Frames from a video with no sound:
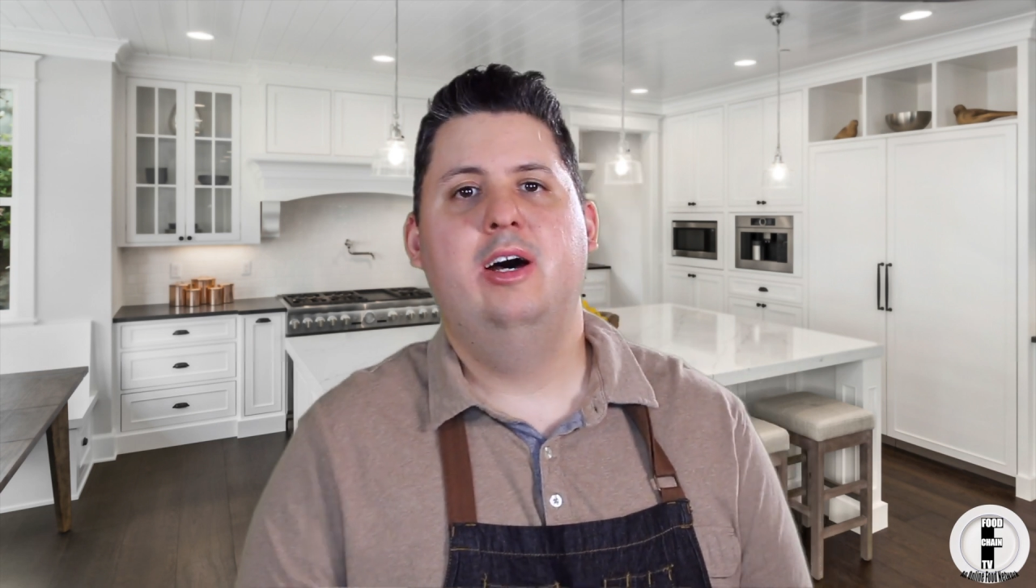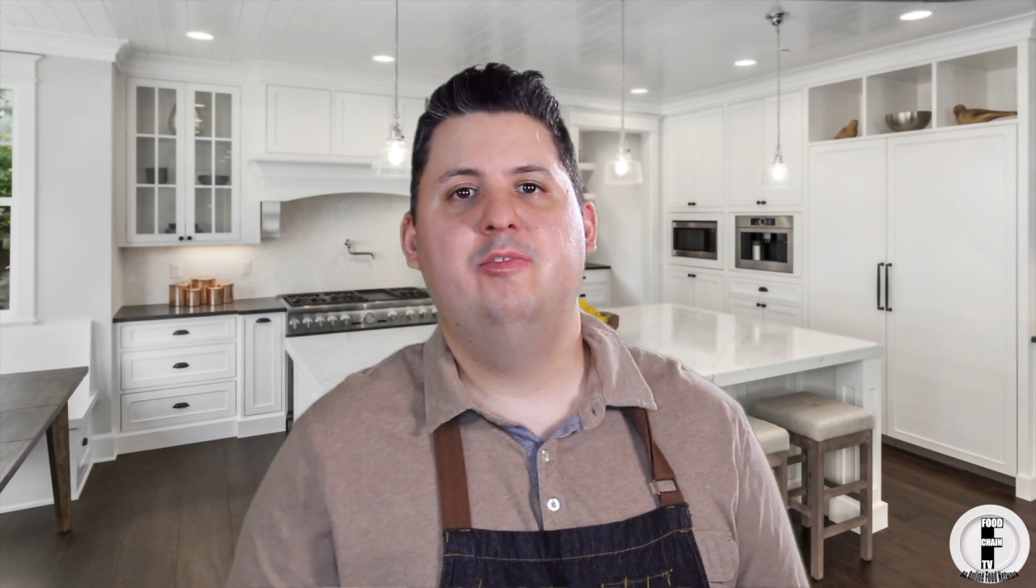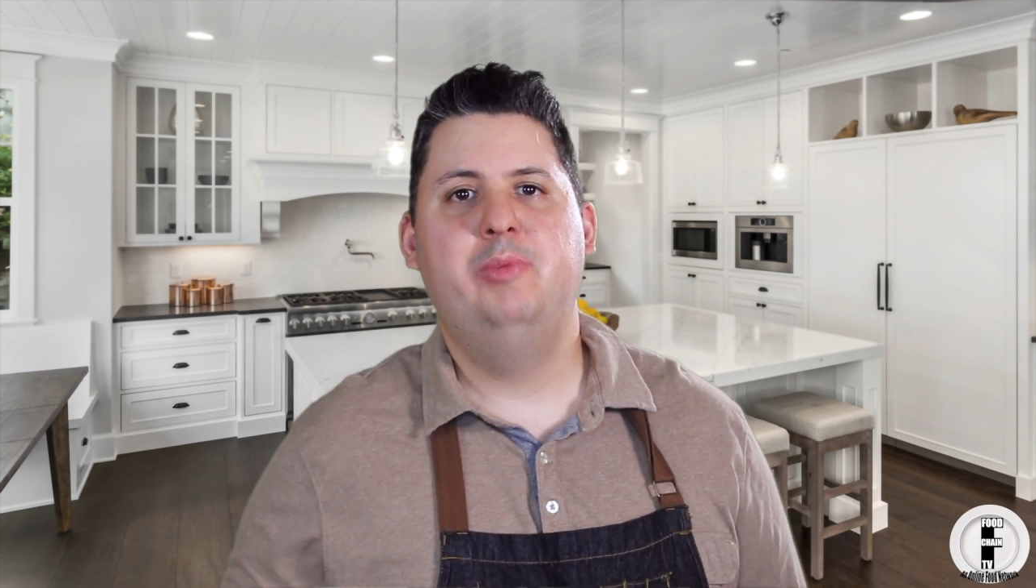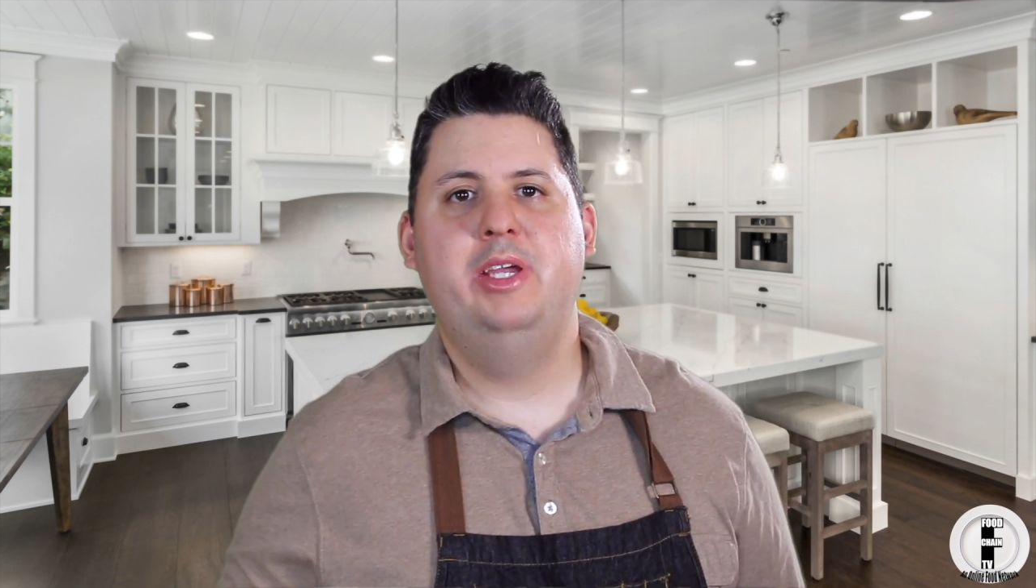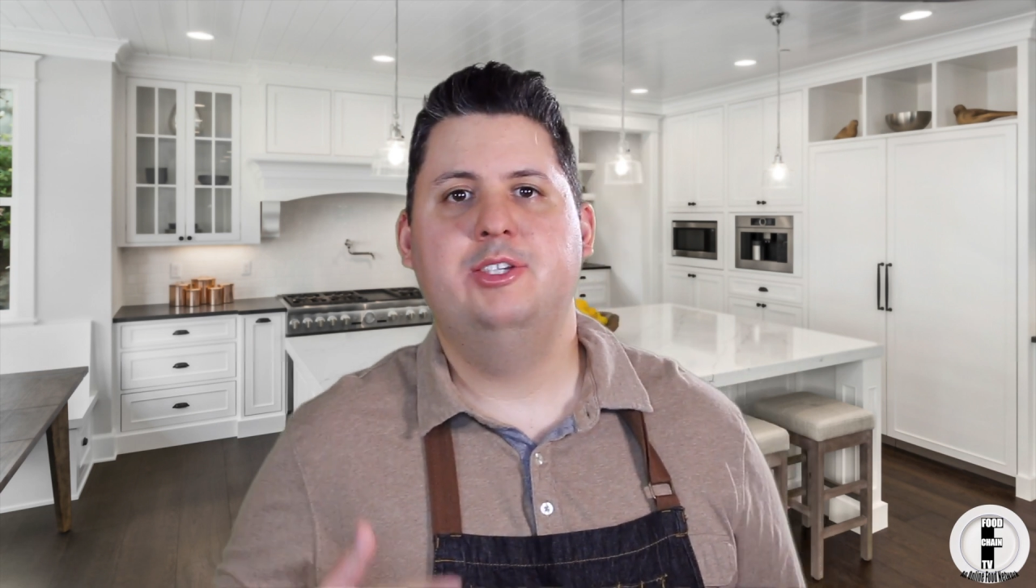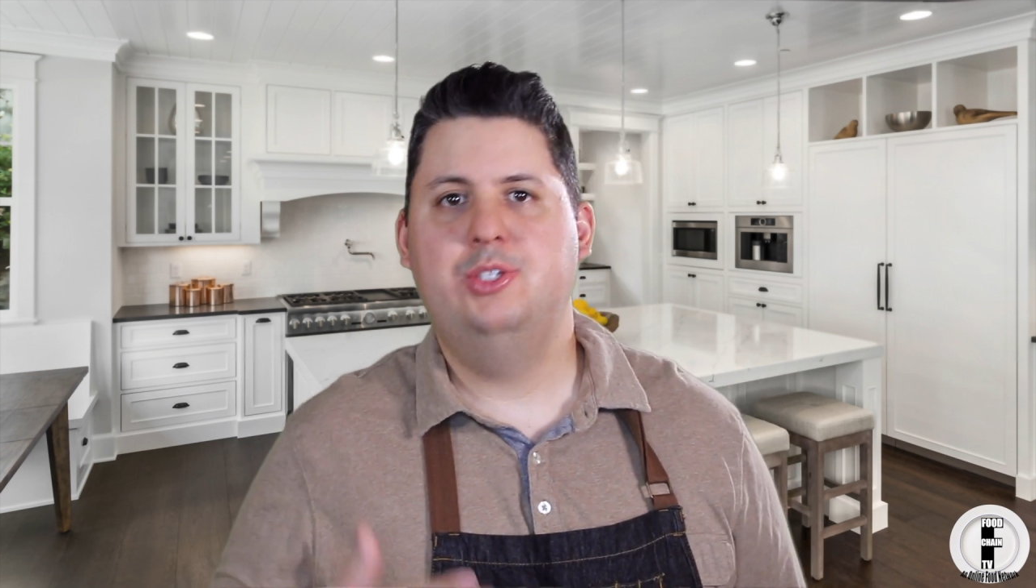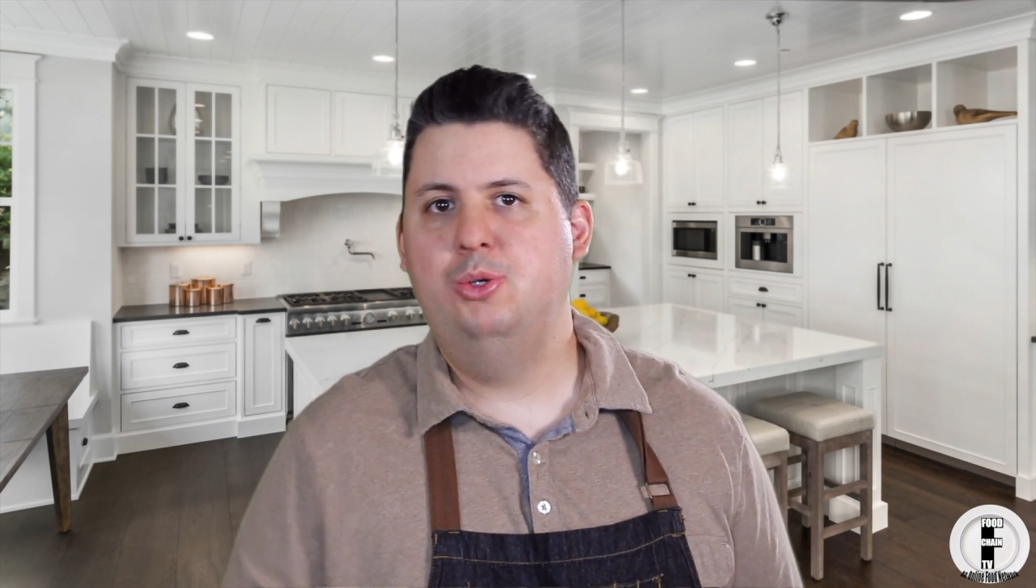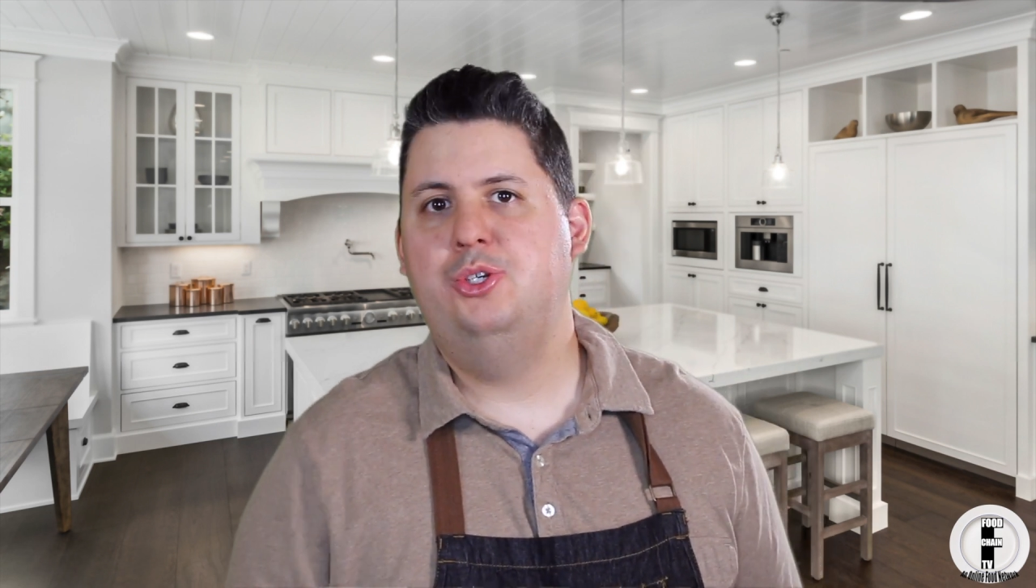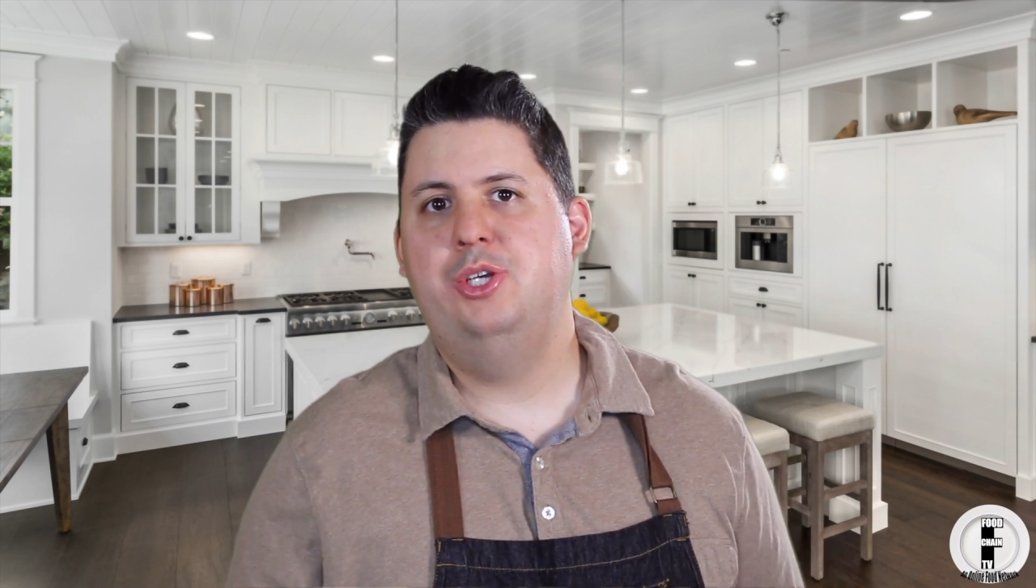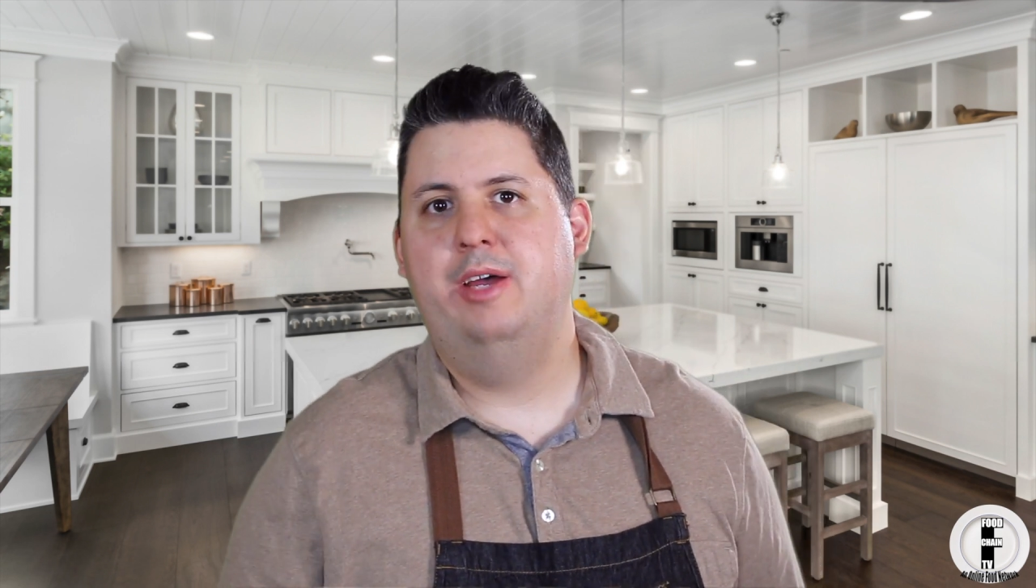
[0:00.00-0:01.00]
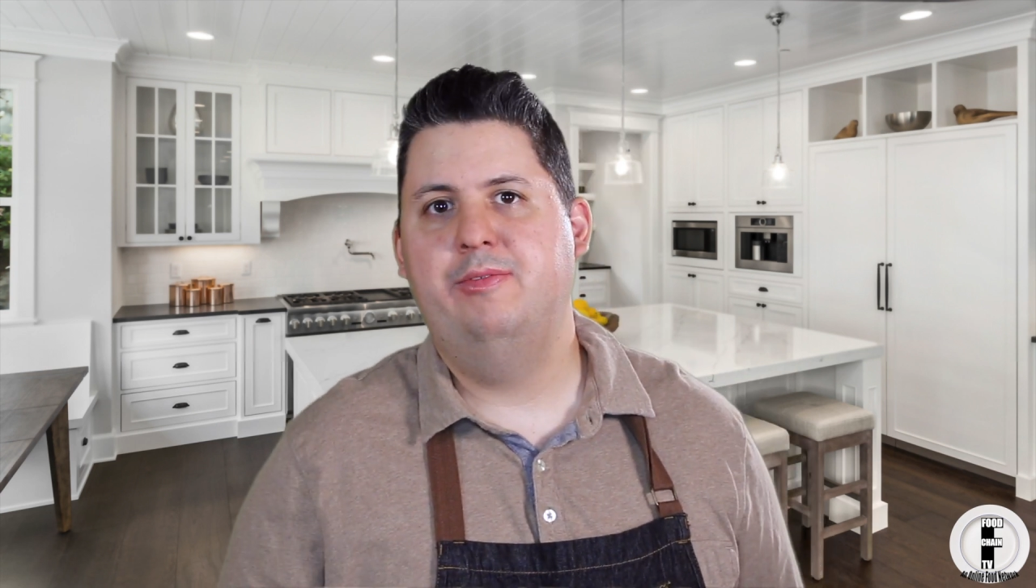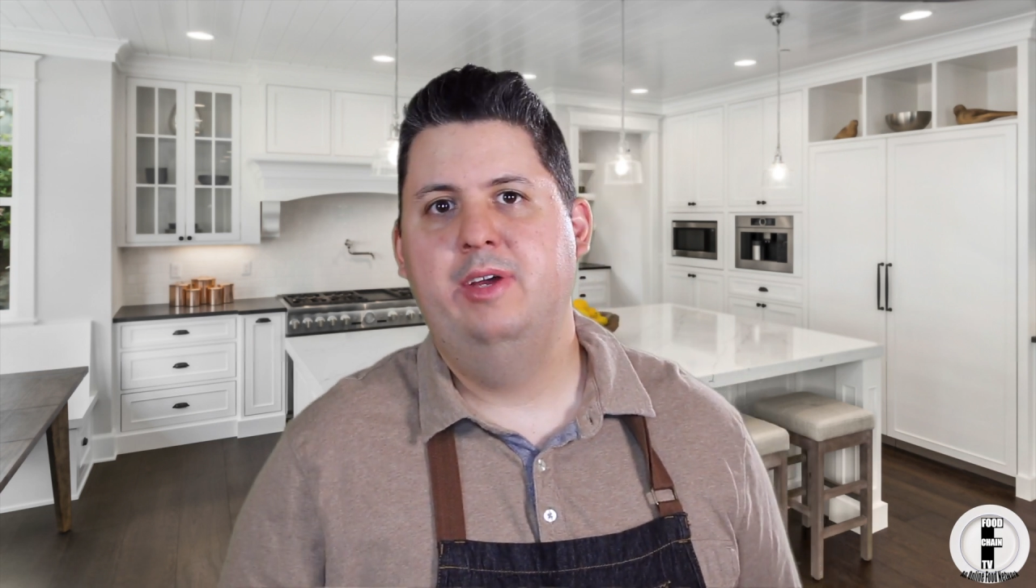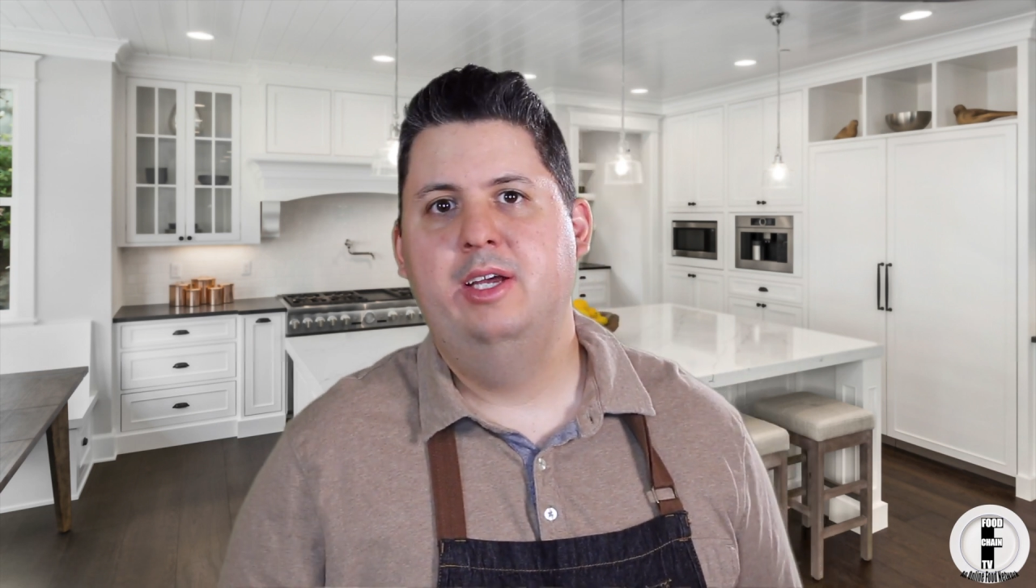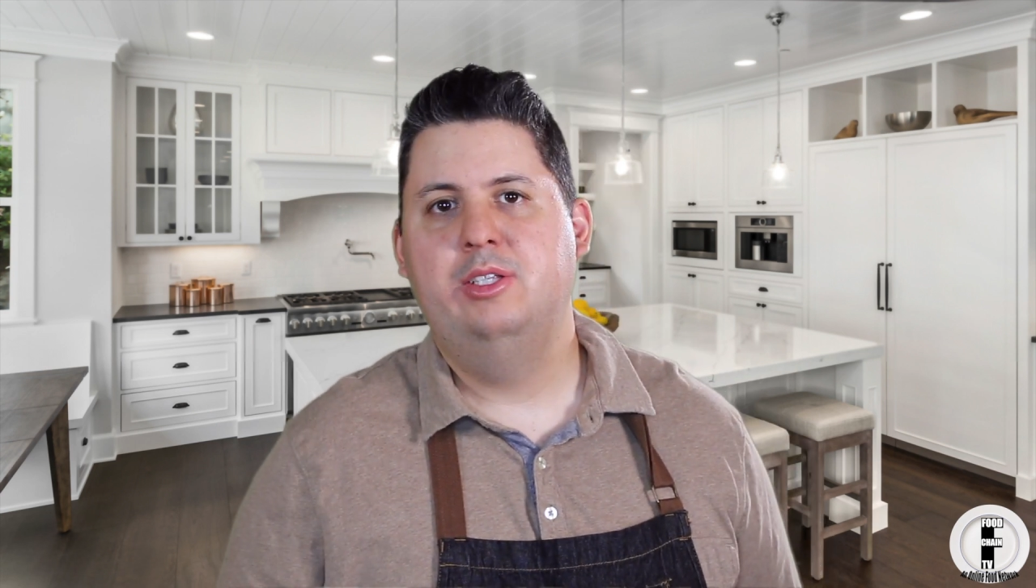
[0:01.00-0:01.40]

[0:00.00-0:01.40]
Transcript: of being sous chef